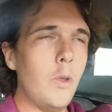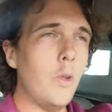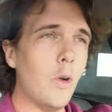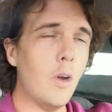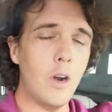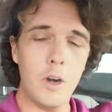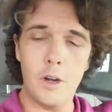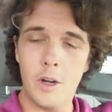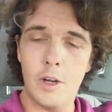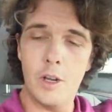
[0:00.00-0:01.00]
you are,
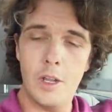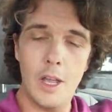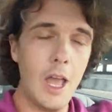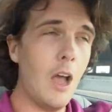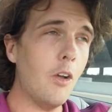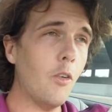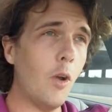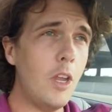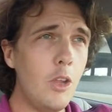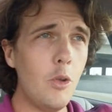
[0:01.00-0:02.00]
how
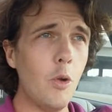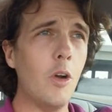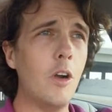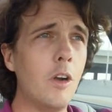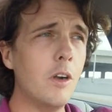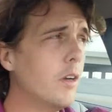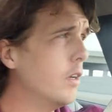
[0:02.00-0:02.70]
great you are.